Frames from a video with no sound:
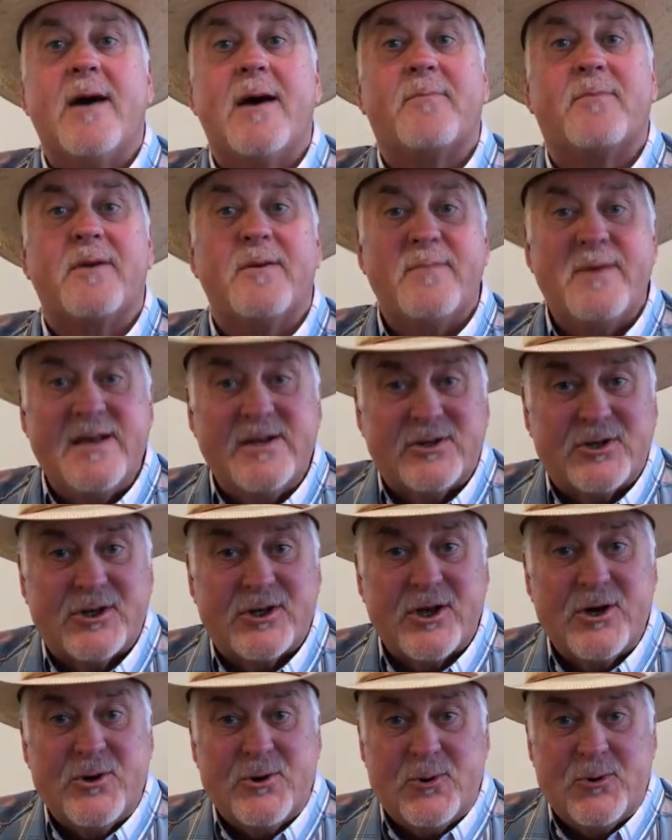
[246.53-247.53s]
happened to be
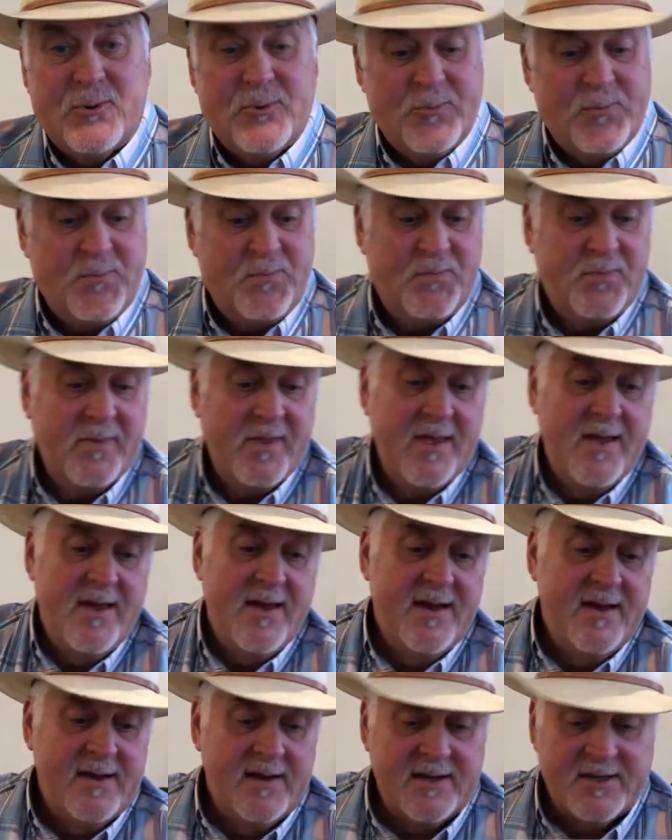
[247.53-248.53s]

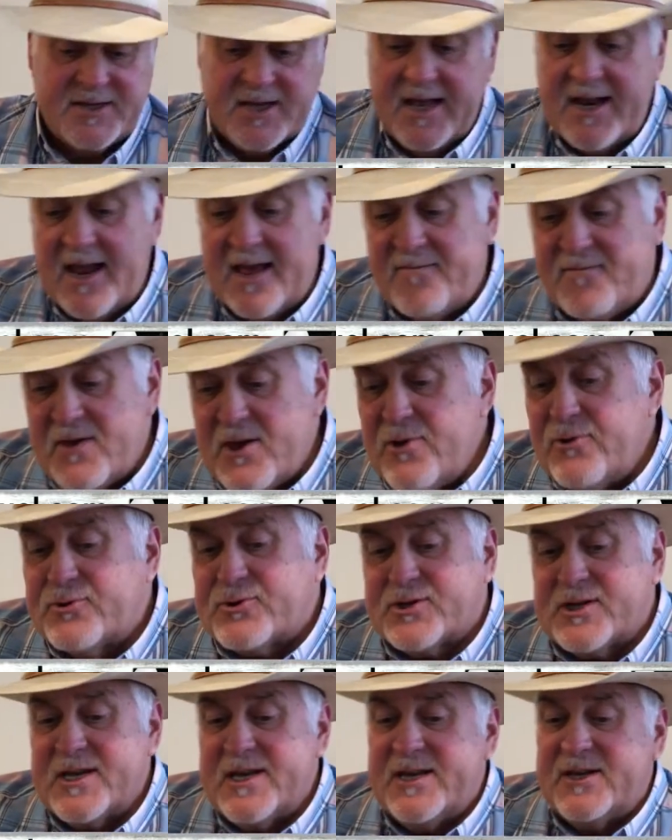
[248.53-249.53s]
Sue. Said, have you
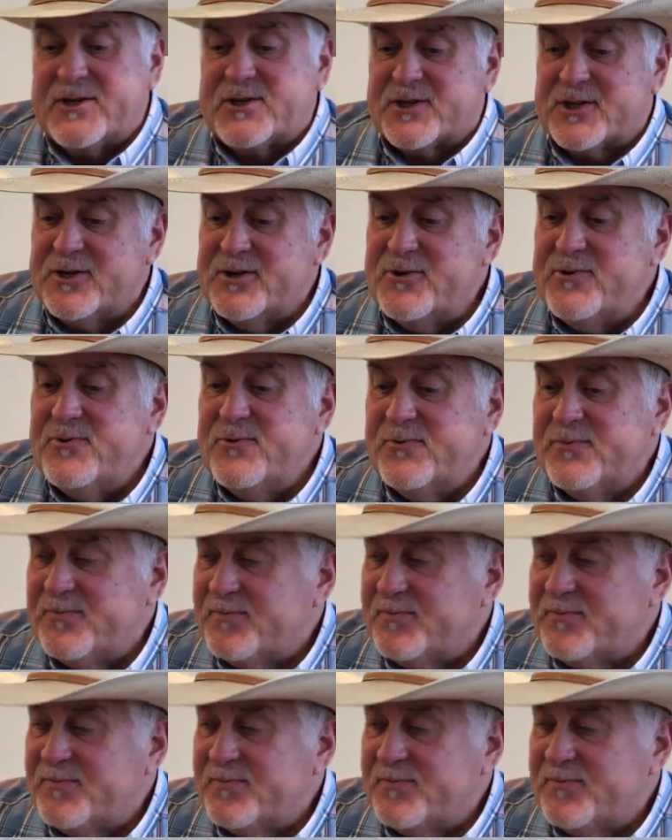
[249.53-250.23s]
seen Sue?